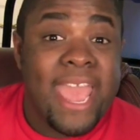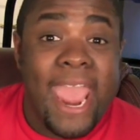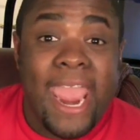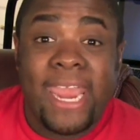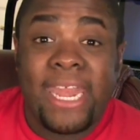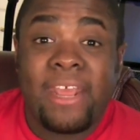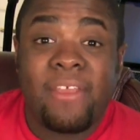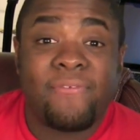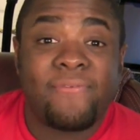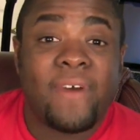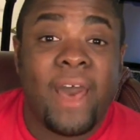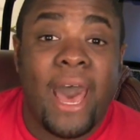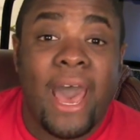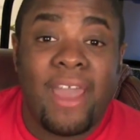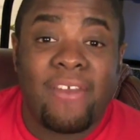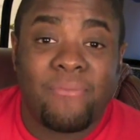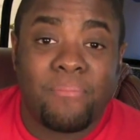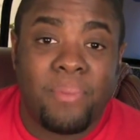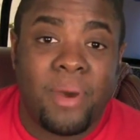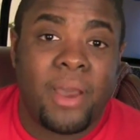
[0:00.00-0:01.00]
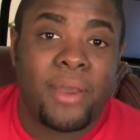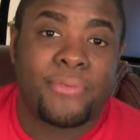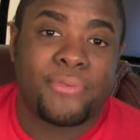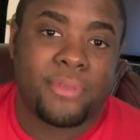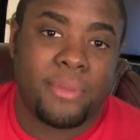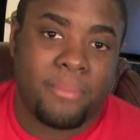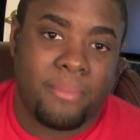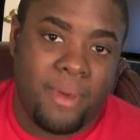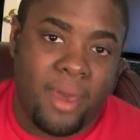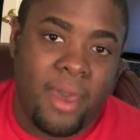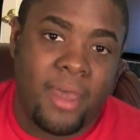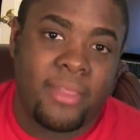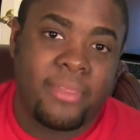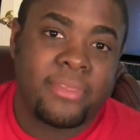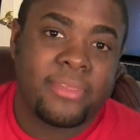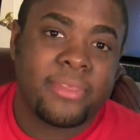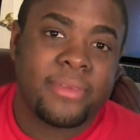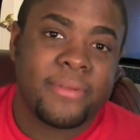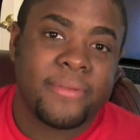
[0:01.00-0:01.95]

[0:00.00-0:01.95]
$85 a month.